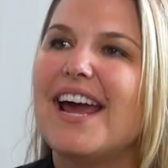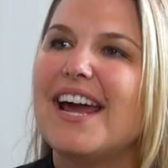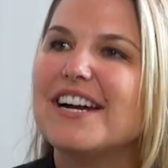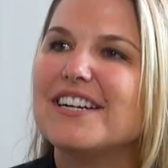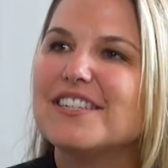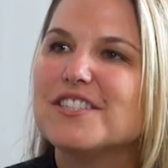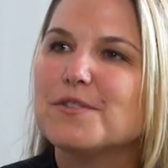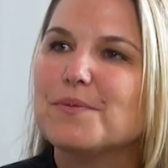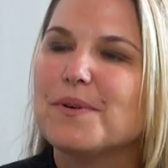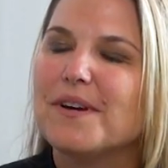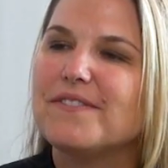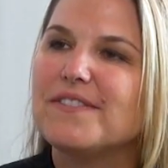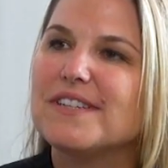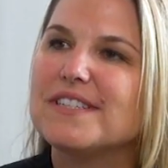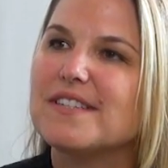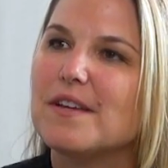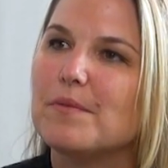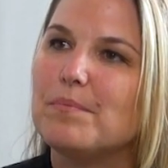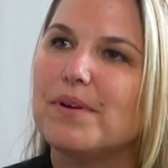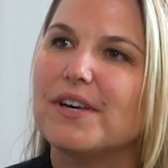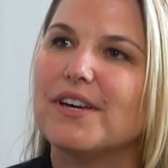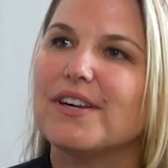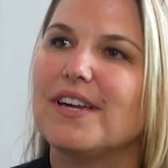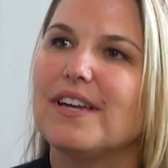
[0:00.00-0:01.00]
Airswift is
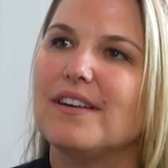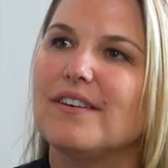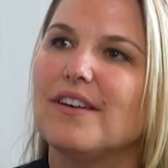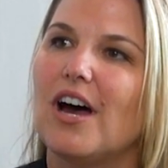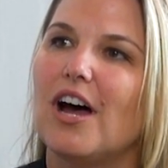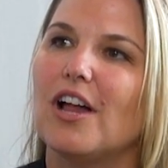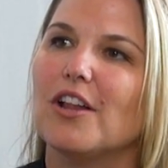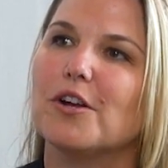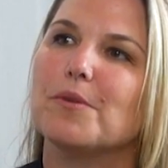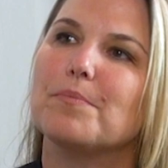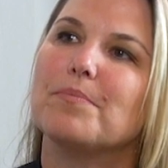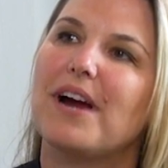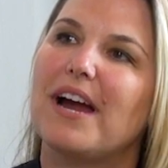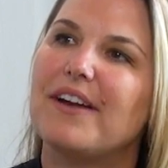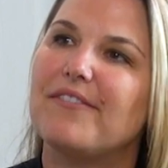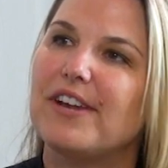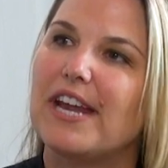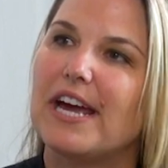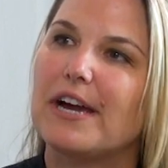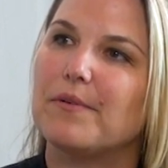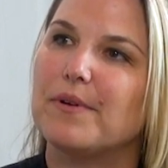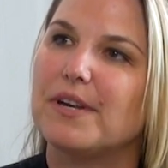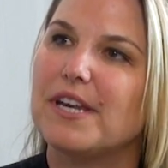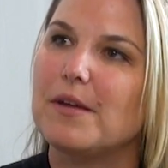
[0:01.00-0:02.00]
a $1 billion private
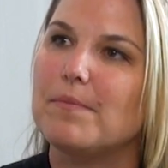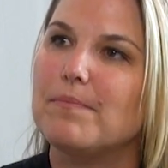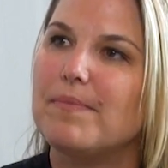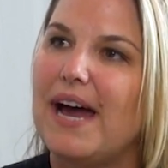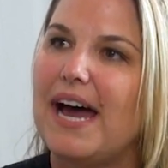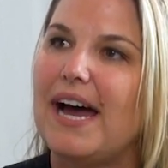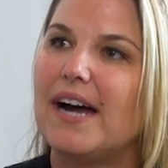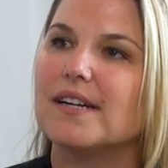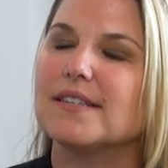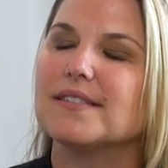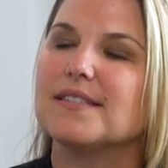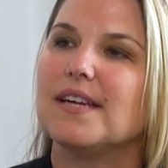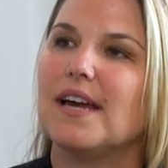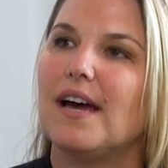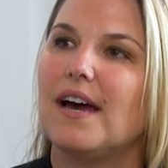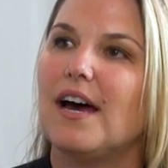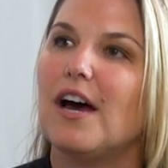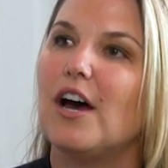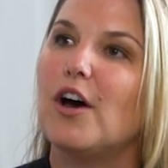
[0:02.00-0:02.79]
equity-backed